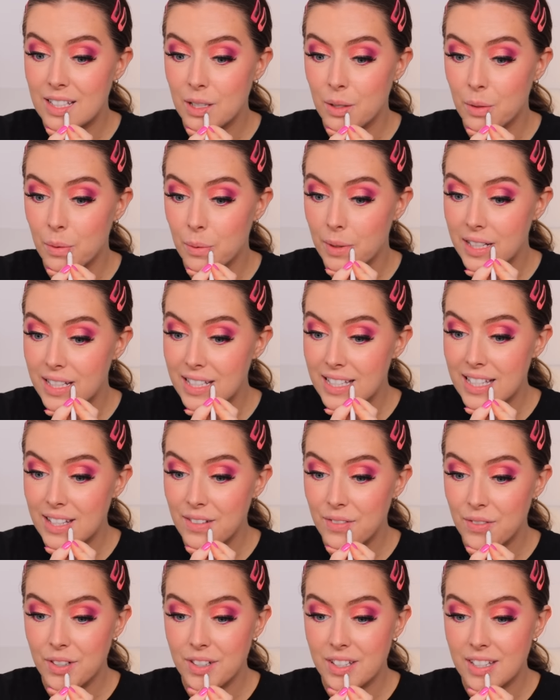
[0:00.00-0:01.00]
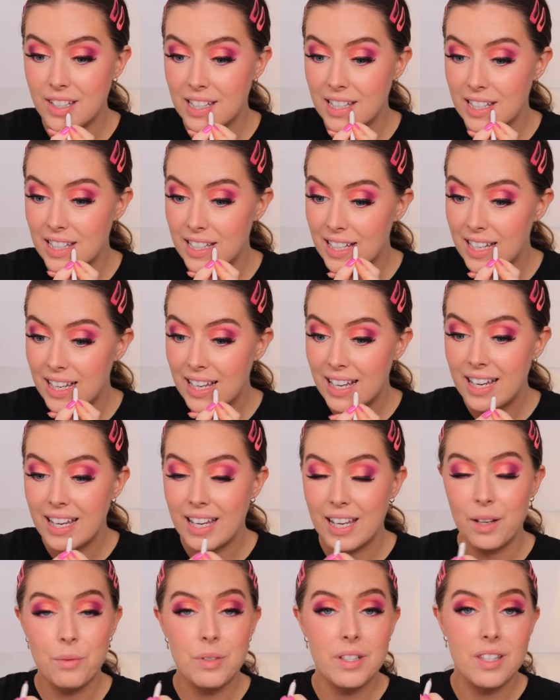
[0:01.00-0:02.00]
2014,
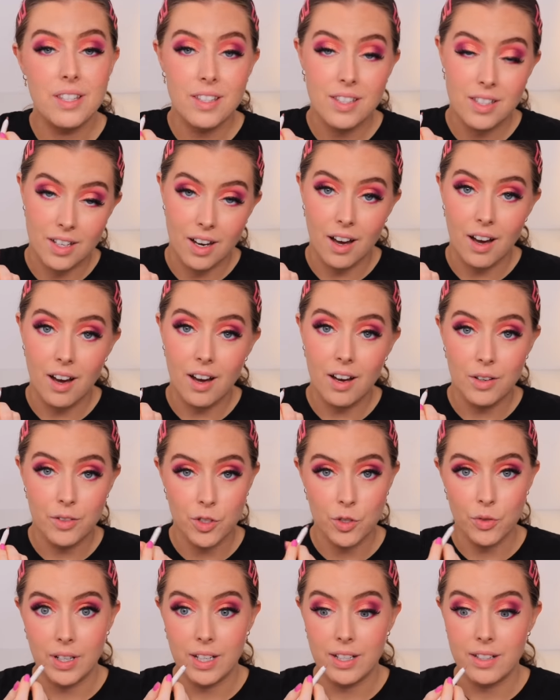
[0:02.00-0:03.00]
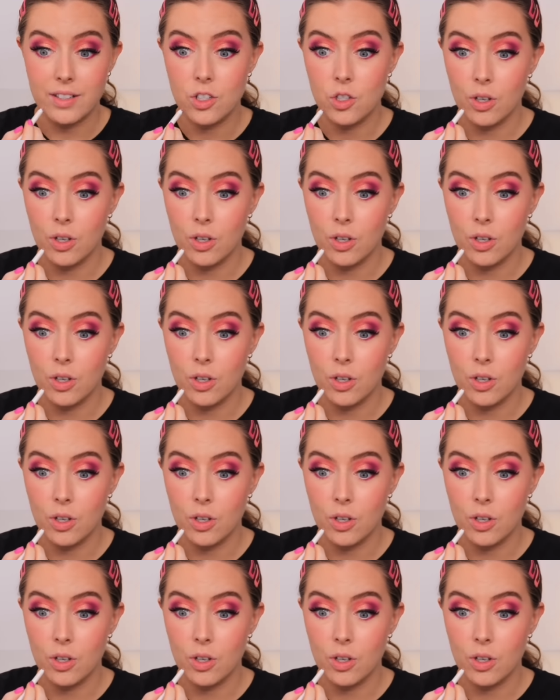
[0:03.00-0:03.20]
it was the start of Shrien's